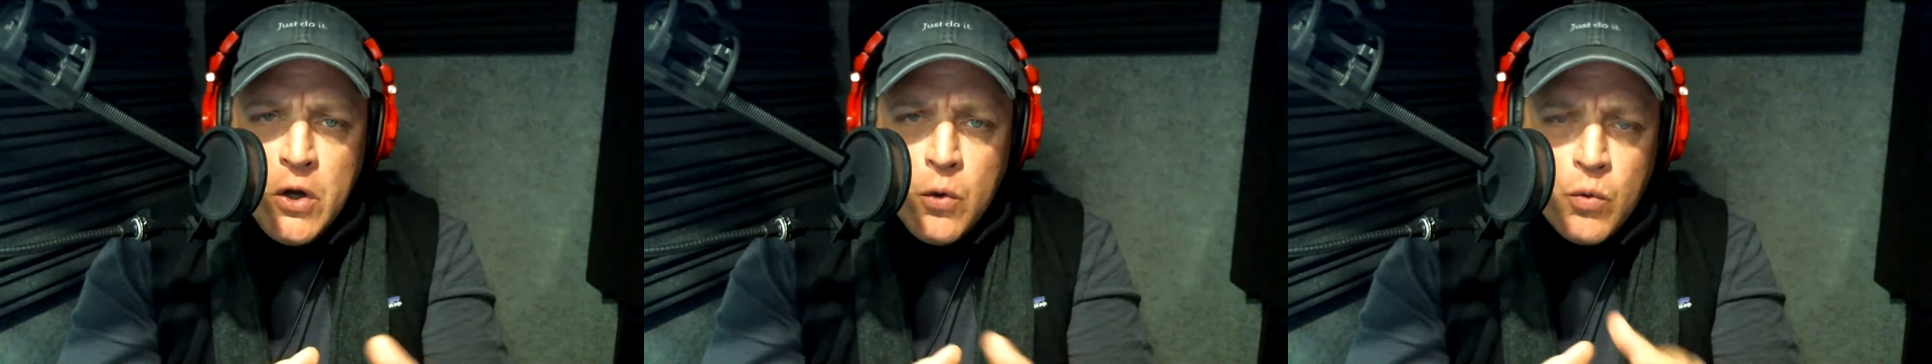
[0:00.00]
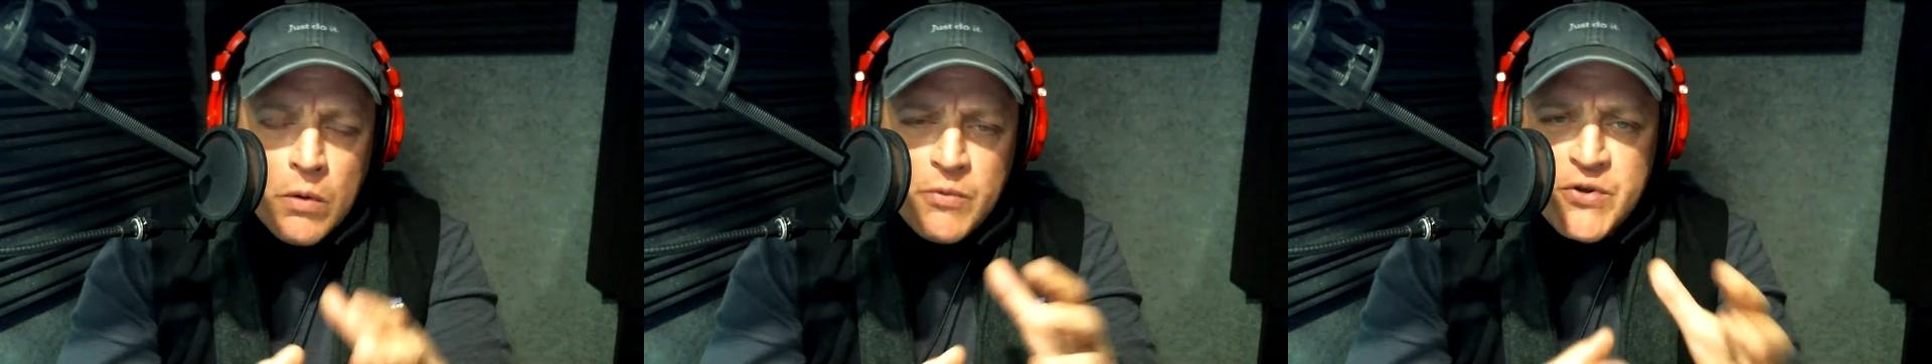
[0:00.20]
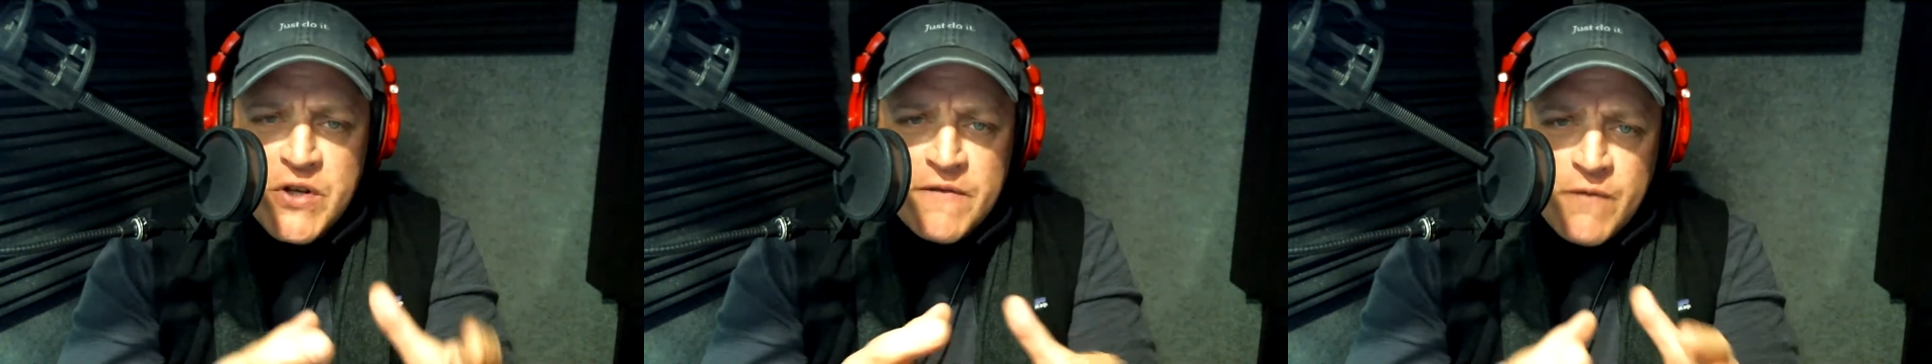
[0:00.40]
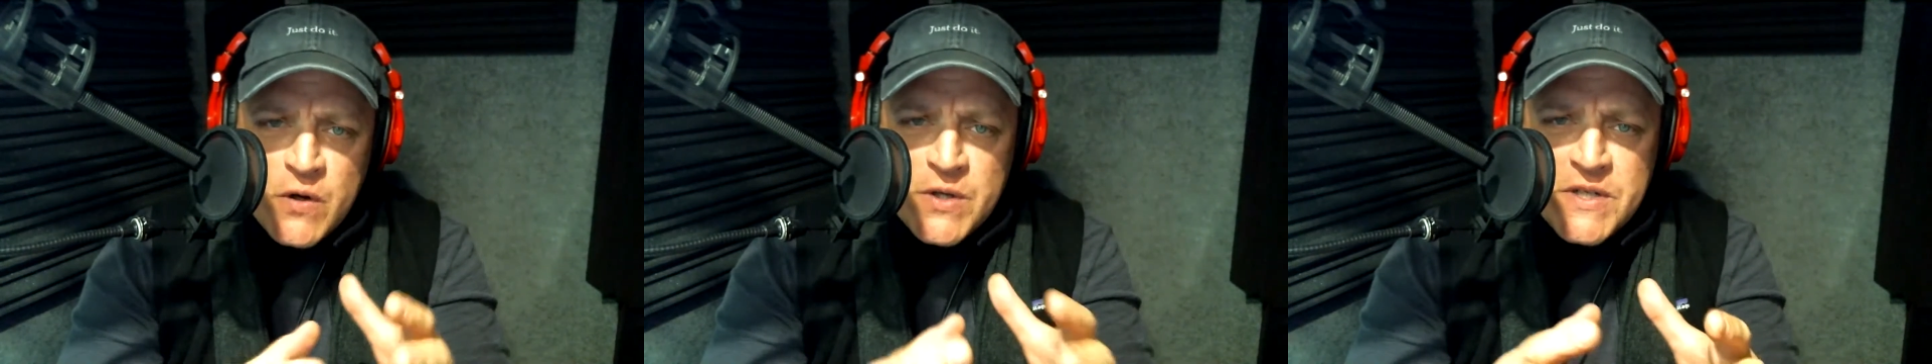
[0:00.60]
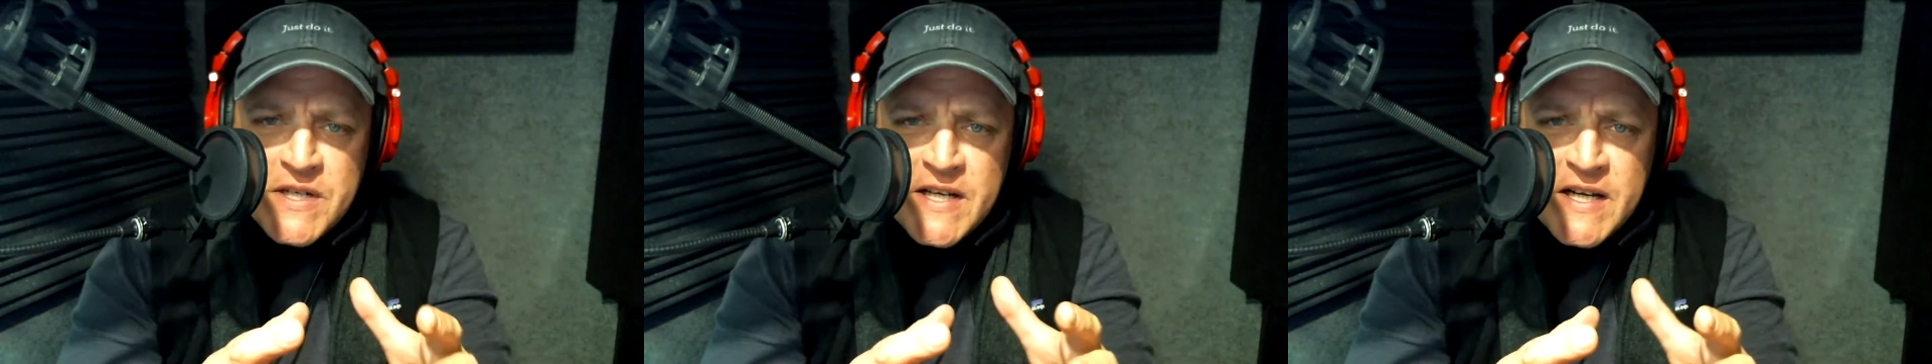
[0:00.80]
what was their
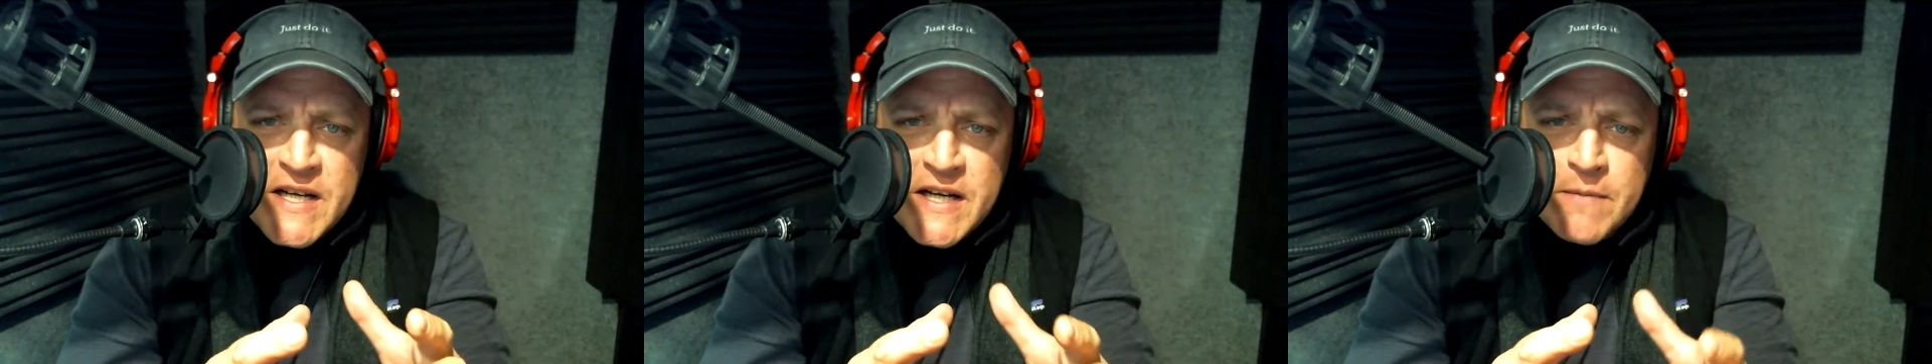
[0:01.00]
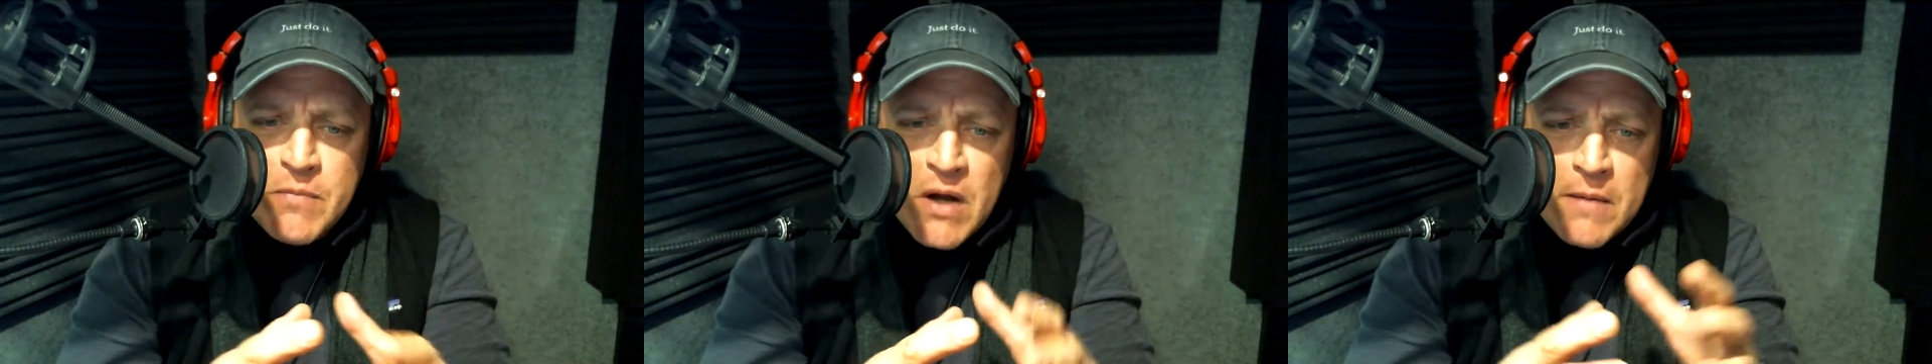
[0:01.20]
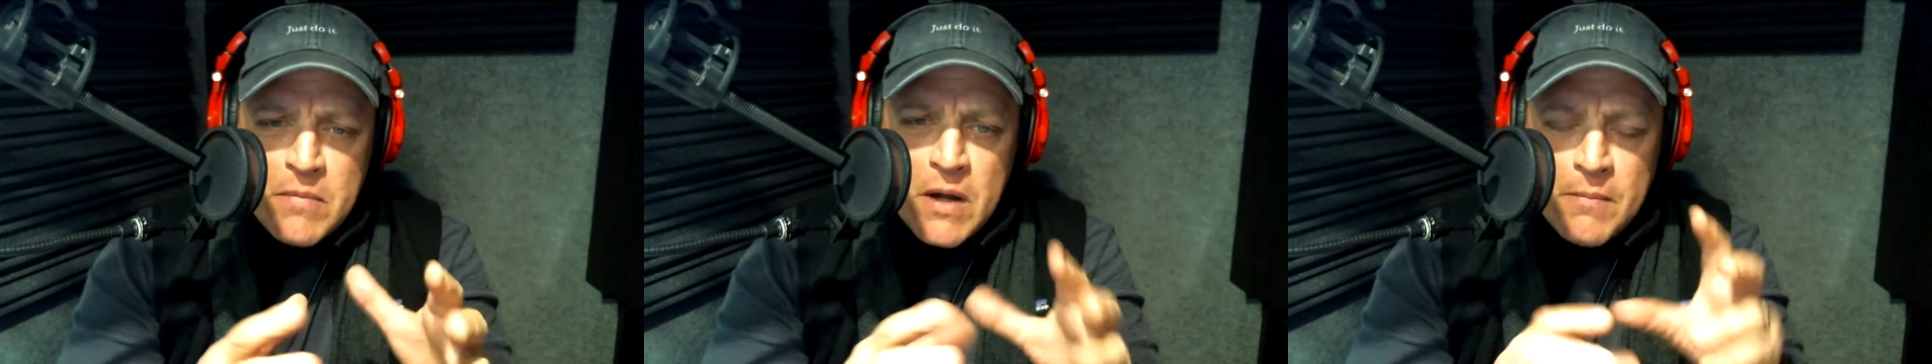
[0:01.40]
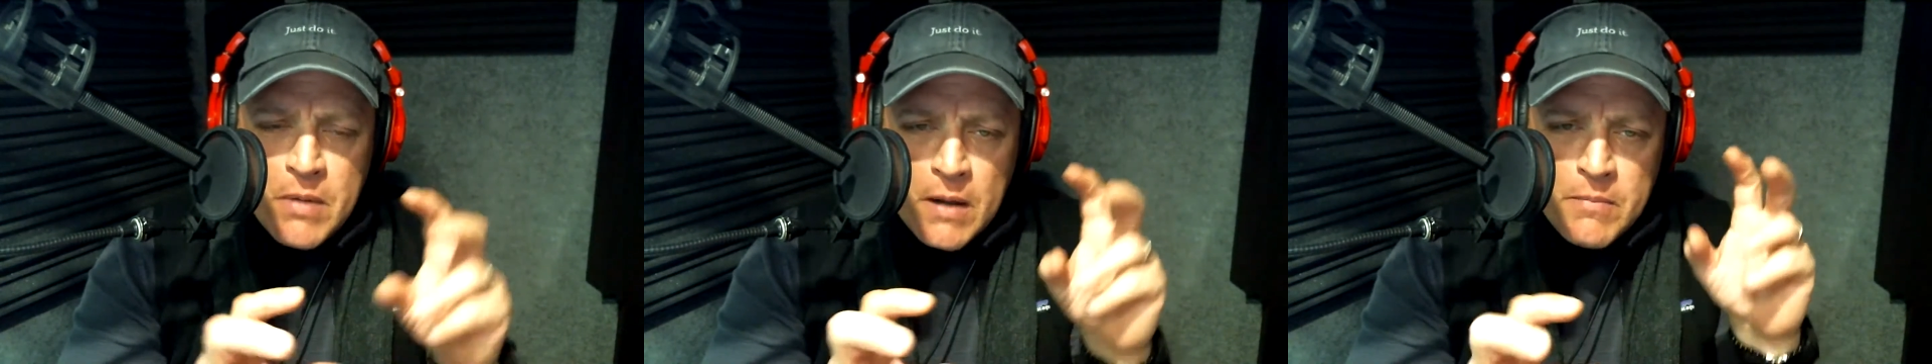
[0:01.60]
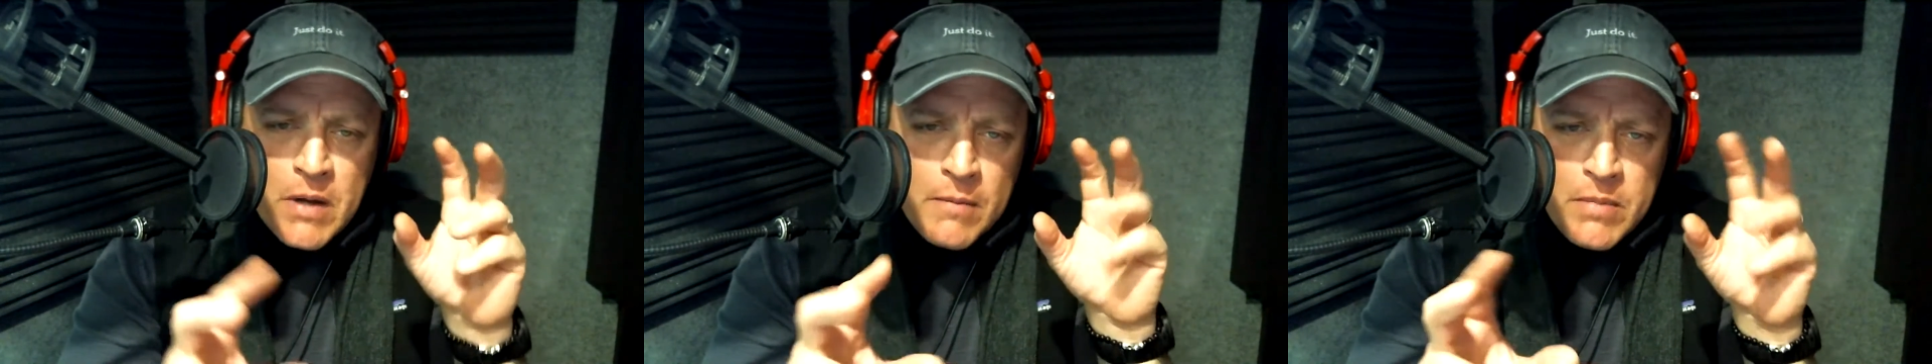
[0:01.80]
first gig, blah, blah,
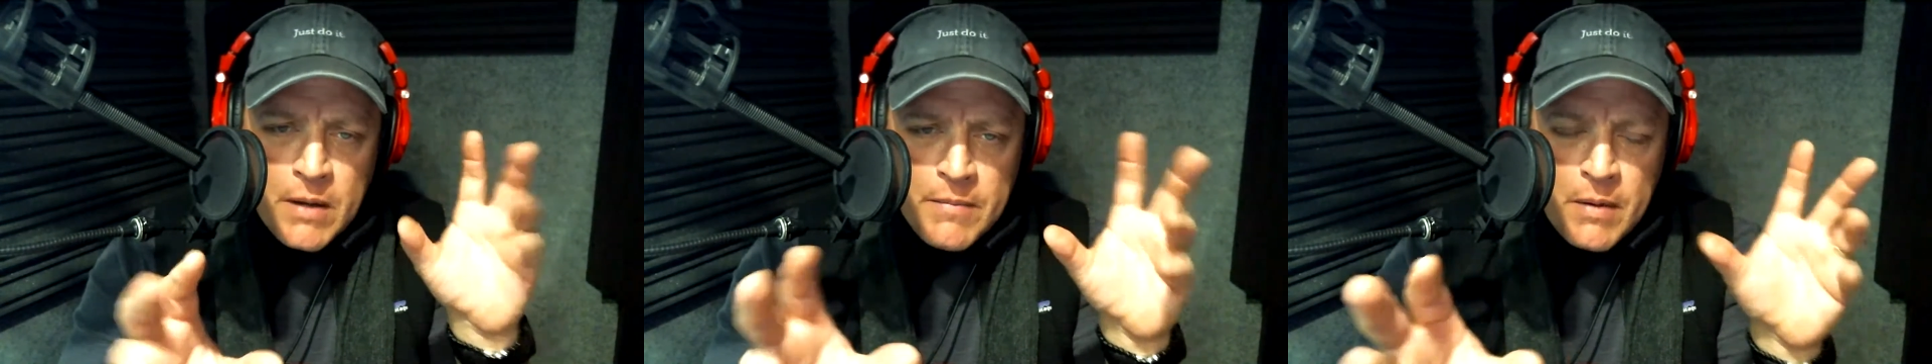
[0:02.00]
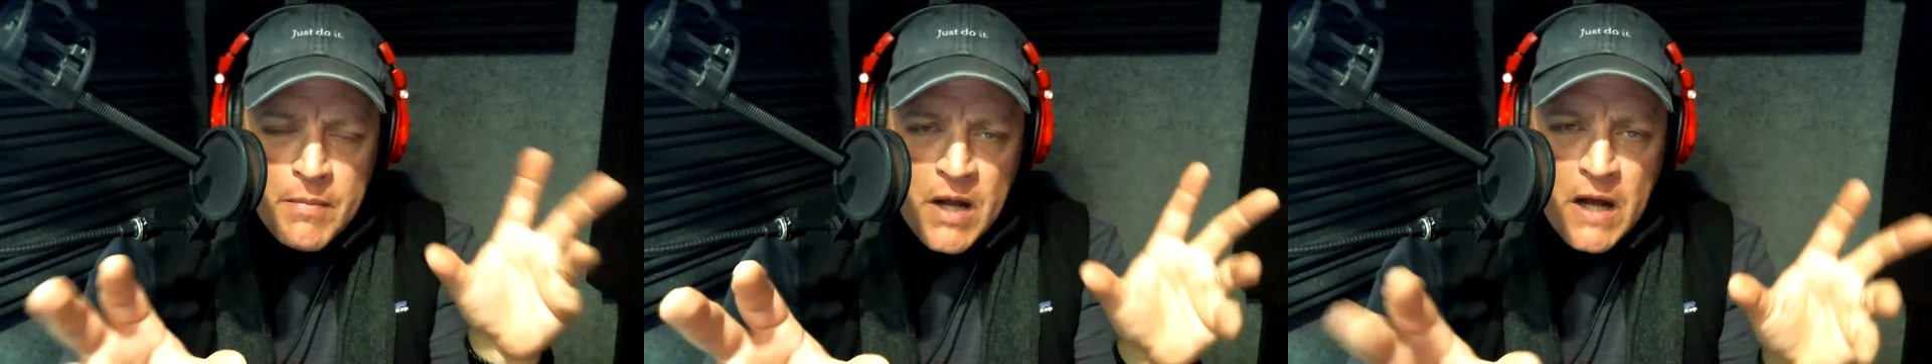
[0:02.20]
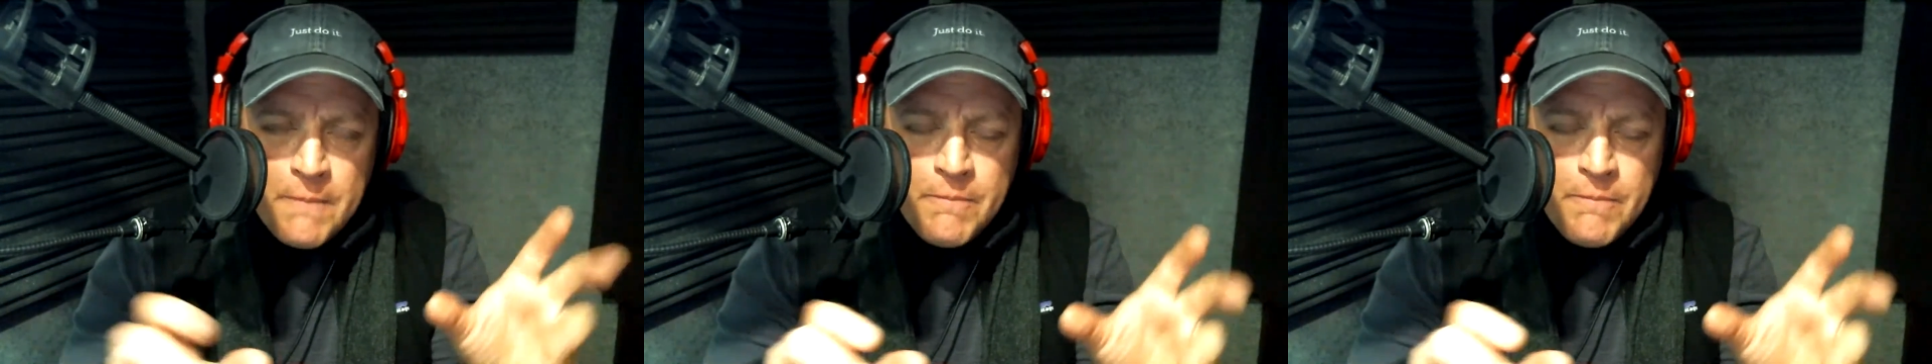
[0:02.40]
blah, blah, blah, blah, blah.